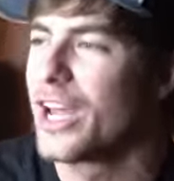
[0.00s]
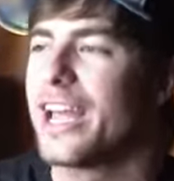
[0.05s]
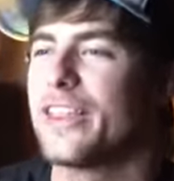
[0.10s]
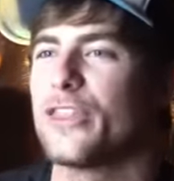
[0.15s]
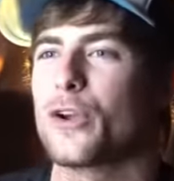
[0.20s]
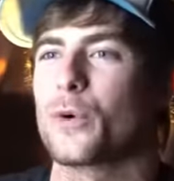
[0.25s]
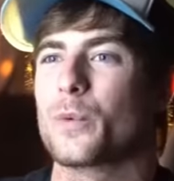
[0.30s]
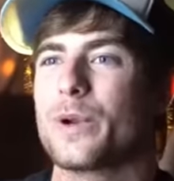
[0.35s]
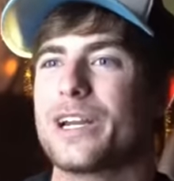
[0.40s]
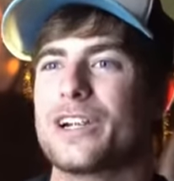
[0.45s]

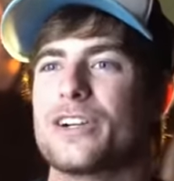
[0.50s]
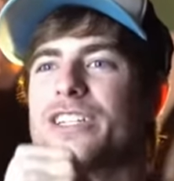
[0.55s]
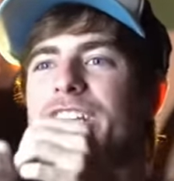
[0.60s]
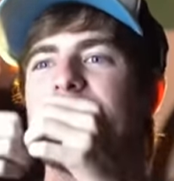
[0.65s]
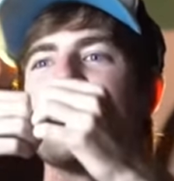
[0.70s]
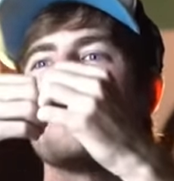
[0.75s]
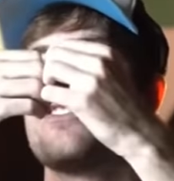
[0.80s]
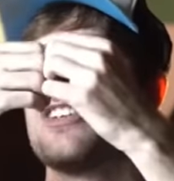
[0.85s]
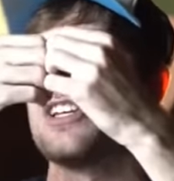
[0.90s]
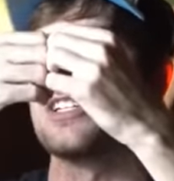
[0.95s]
the rear
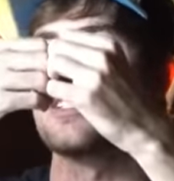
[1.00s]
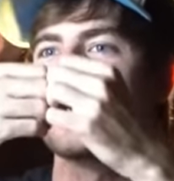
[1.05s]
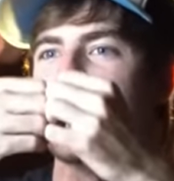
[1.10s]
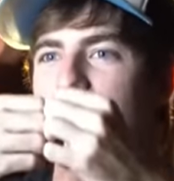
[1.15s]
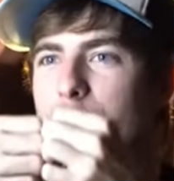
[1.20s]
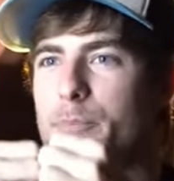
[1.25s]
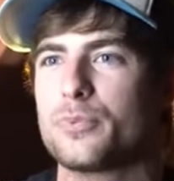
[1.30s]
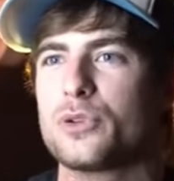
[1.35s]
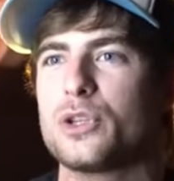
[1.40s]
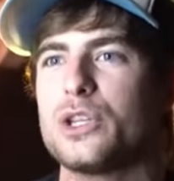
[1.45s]
diff just
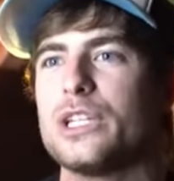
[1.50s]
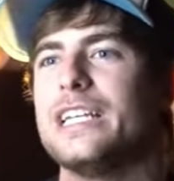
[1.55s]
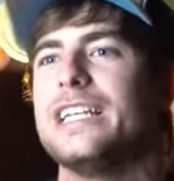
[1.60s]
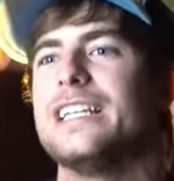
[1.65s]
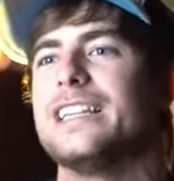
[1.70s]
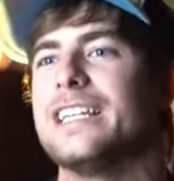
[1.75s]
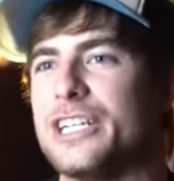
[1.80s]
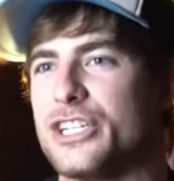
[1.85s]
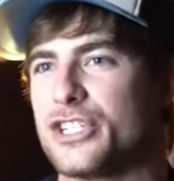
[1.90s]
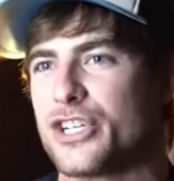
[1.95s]

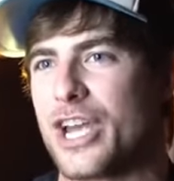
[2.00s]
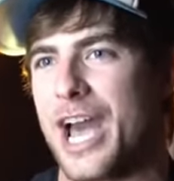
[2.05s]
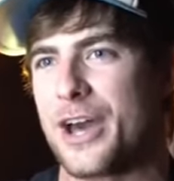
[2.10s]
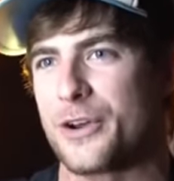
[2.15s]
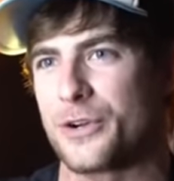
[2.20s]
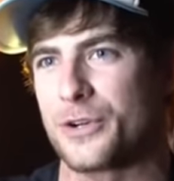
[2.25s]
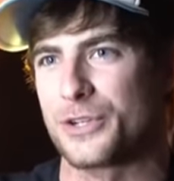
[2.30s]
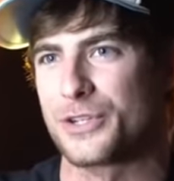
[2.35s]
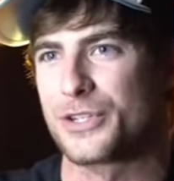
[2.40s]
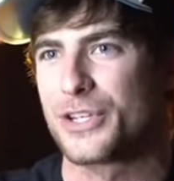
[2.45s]
completely
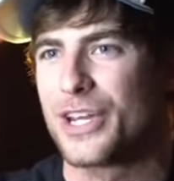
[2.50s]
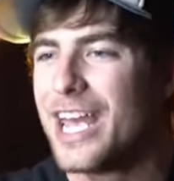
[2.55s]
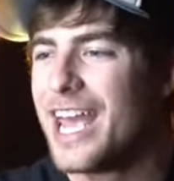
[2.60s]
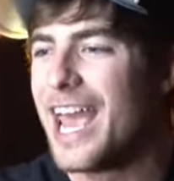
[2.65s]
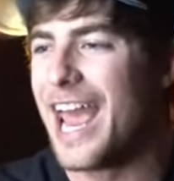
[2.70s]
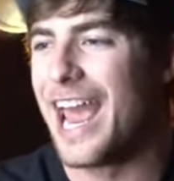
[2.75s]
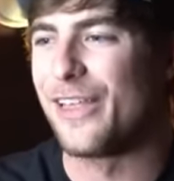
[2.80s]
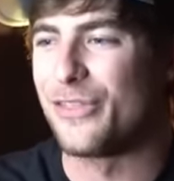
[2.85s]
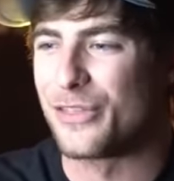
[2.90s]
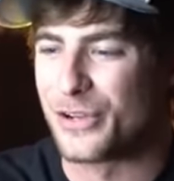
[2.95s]
shatters.
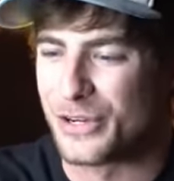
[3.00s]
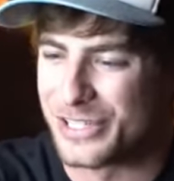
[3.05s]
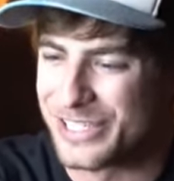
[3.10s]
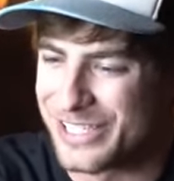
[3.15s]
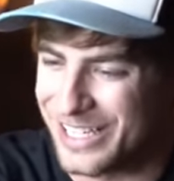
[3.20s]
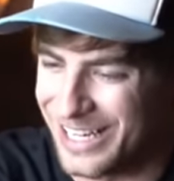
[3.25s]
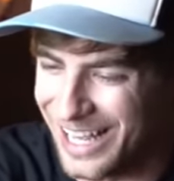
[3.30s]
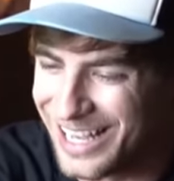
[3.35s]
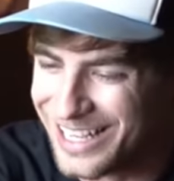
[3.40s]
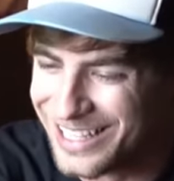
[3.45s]
And
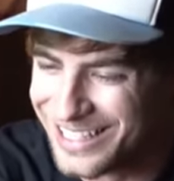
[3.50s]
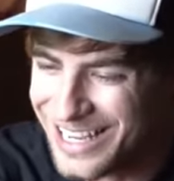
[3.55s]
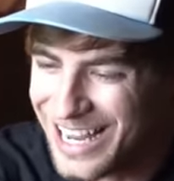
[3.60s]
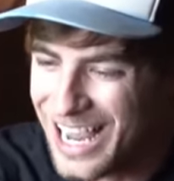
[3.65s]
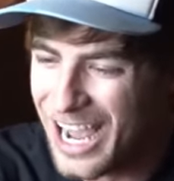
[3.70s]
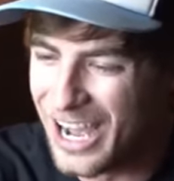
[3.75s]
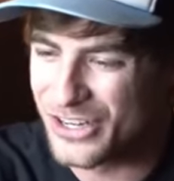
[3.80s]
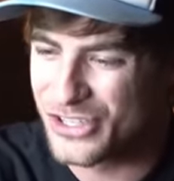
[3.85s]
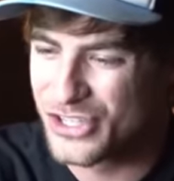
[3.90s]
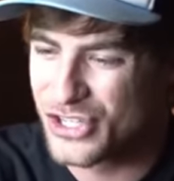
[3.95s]
there's
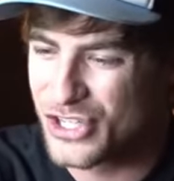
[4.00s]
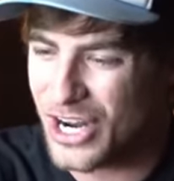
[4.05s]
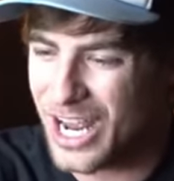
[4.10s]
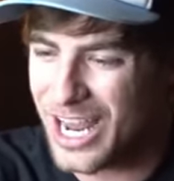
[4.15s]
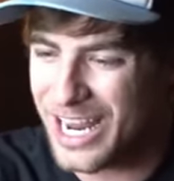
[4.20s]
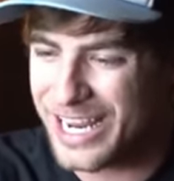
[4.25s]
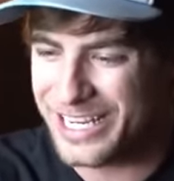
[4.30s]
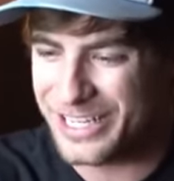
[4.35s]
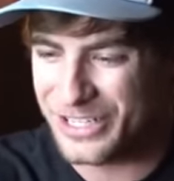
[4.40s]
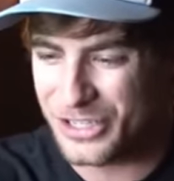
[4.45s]
a
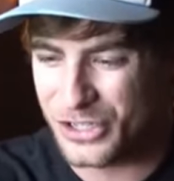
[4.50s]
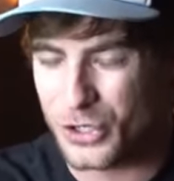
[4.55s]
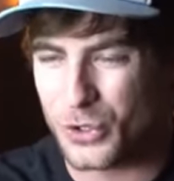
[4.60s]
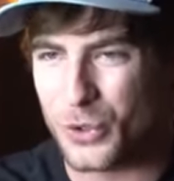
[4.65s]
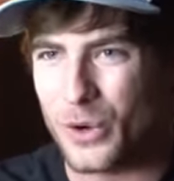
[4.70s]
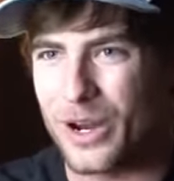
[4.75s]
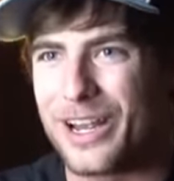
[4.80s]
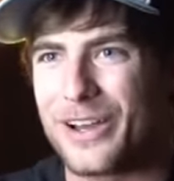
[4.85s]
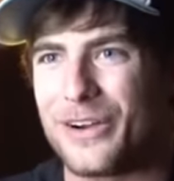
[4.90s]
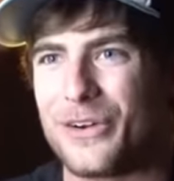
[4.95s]
giant
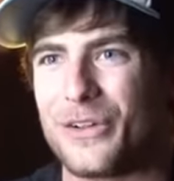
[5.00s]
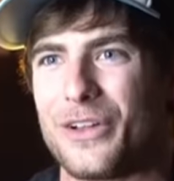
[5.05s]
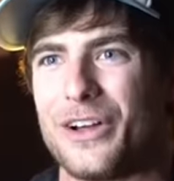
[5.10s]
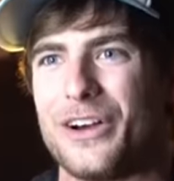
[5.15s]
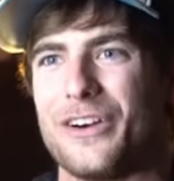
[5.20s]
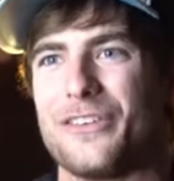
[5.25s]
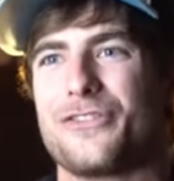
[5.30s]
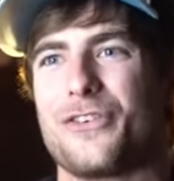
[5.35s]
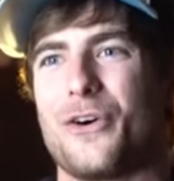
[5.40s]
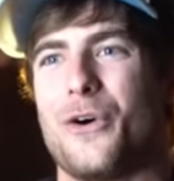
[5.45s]
trail
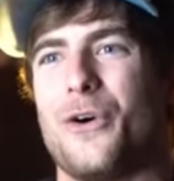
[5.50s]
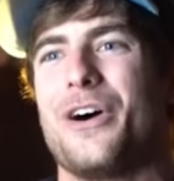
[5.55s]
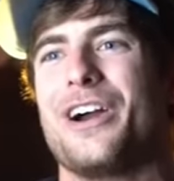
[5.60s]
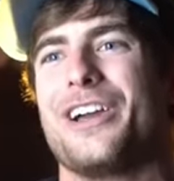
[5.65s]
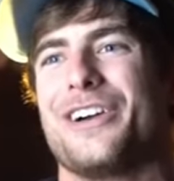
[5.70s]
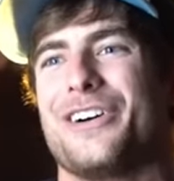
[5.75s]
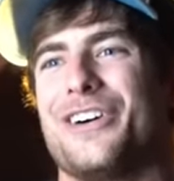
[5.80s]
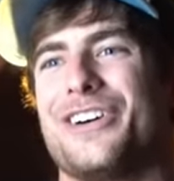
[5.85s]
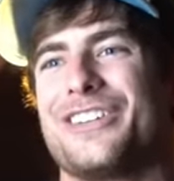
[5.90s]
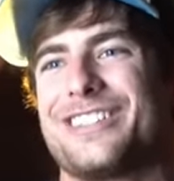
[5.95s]
of
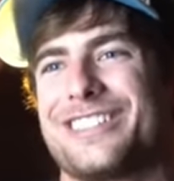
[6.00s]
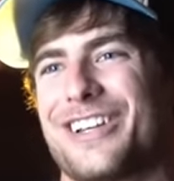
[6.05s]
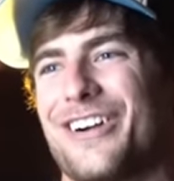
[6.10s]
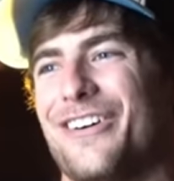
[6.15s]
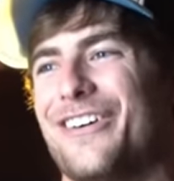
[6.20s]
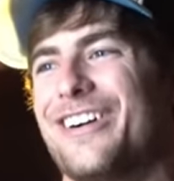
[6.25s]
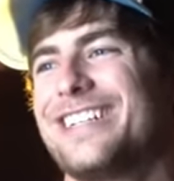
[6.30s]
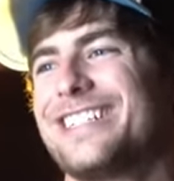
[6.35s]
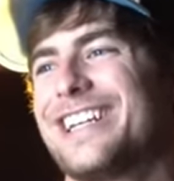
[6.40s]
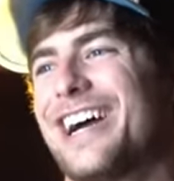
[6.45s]
oil
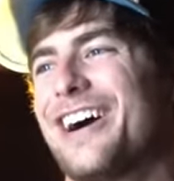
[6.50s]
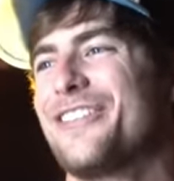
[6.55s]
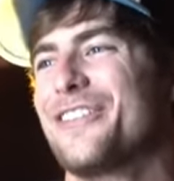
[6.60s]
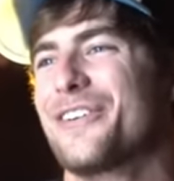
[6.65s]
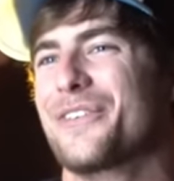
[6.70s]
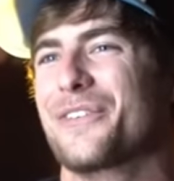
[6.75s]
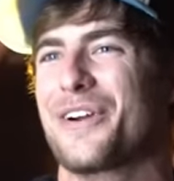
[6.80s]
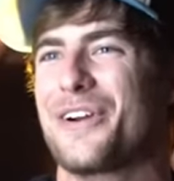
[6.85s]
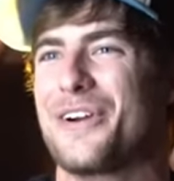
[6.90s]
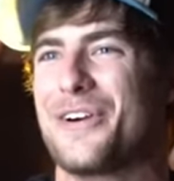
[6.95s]
going down
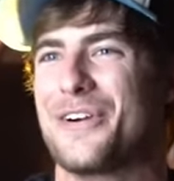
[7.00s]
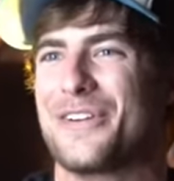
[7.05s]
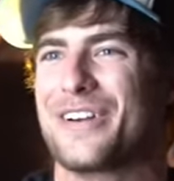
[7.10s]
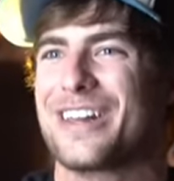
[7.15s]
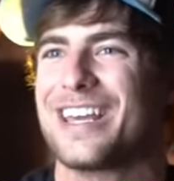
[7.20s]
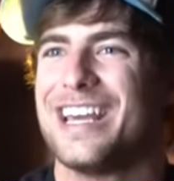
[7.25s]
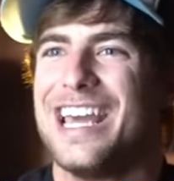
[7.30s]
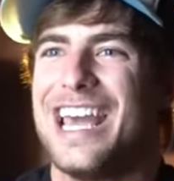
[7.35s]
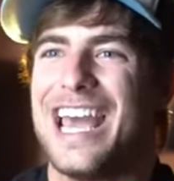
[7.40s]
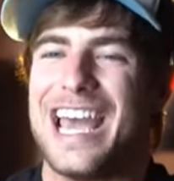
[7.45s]
the
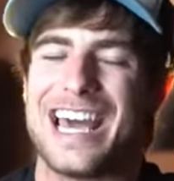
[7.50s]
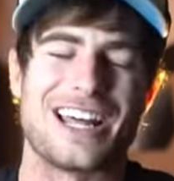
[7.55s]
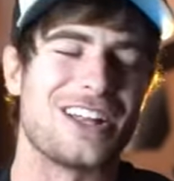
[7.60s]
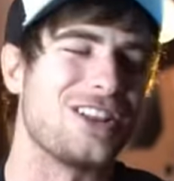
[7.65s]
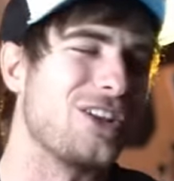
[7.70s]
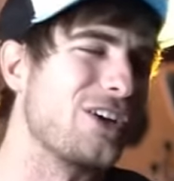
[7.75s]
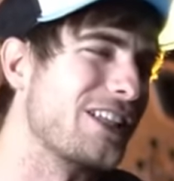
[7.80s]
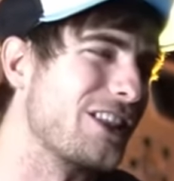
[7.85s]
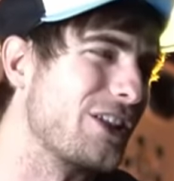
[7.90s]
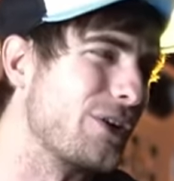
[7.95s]
road. And I
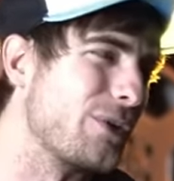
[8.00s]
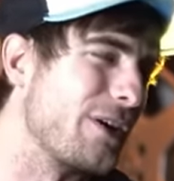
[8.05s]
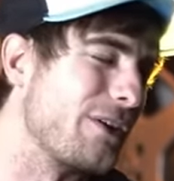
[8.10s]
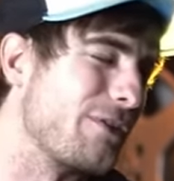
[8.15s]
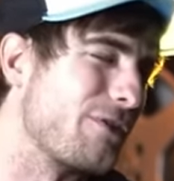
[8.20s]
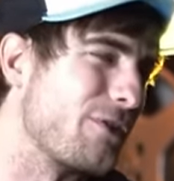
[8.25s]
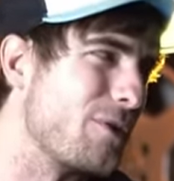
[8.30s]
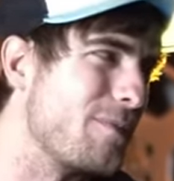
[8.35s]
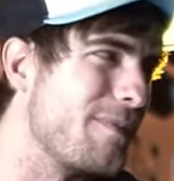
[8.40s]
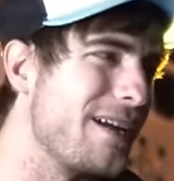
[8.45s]
look at the rear
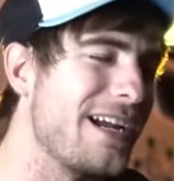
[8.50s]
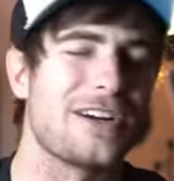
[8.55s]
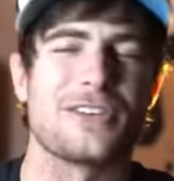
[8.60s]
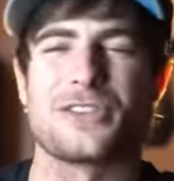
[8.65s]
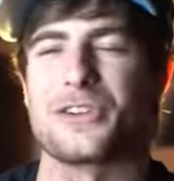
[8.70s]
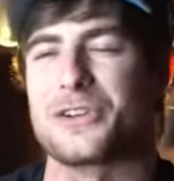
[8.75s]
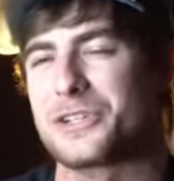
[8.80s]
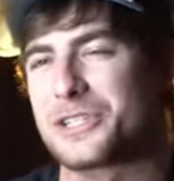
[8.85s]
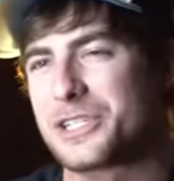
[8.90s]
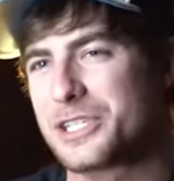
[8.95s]
view mirror,
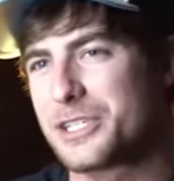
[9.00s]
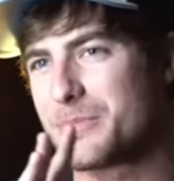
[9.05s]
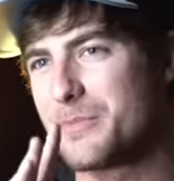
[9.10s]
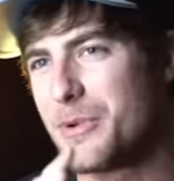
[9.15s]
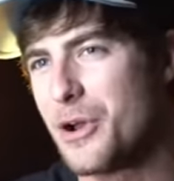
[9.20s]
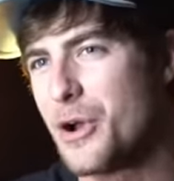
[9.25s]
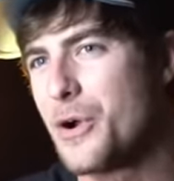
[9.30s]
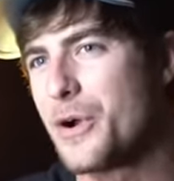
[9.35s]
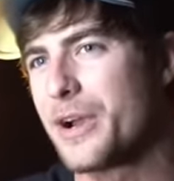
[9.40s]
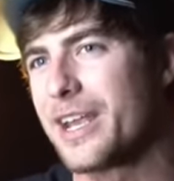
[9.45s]
there's
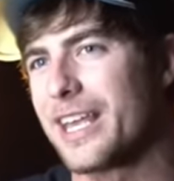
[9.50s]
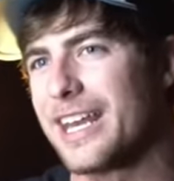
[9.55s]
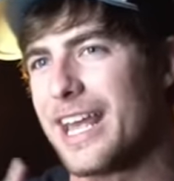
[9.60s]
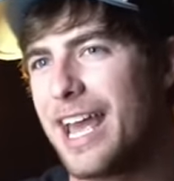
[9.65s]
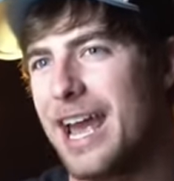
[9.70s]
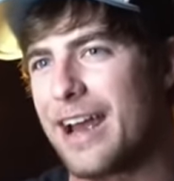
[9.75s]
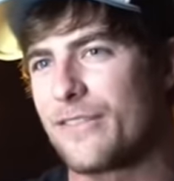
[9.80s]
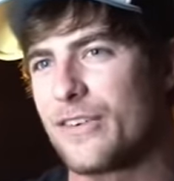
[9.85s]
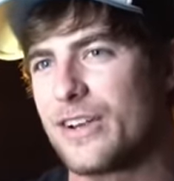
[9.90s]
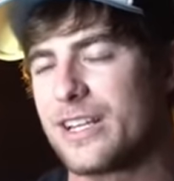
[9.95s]
smoke and
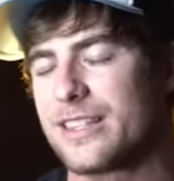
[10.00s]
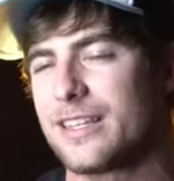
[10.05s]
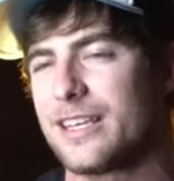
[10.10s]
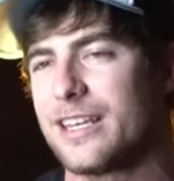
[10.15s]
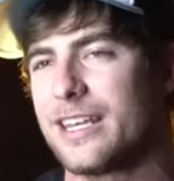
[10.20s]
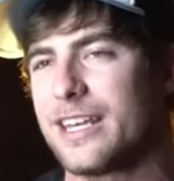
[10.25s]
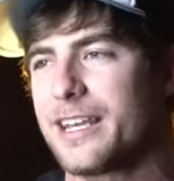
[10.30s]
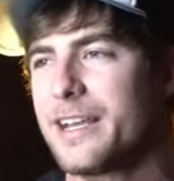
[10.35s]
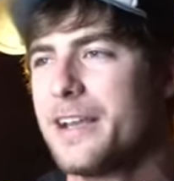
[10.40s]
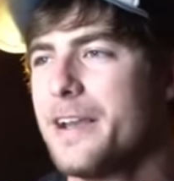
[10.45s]

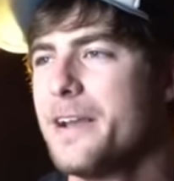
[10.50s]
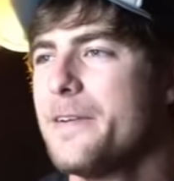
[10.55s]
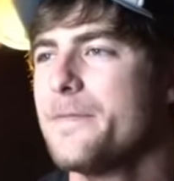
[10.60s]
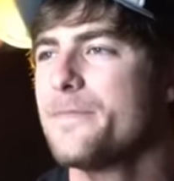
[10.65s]
everything.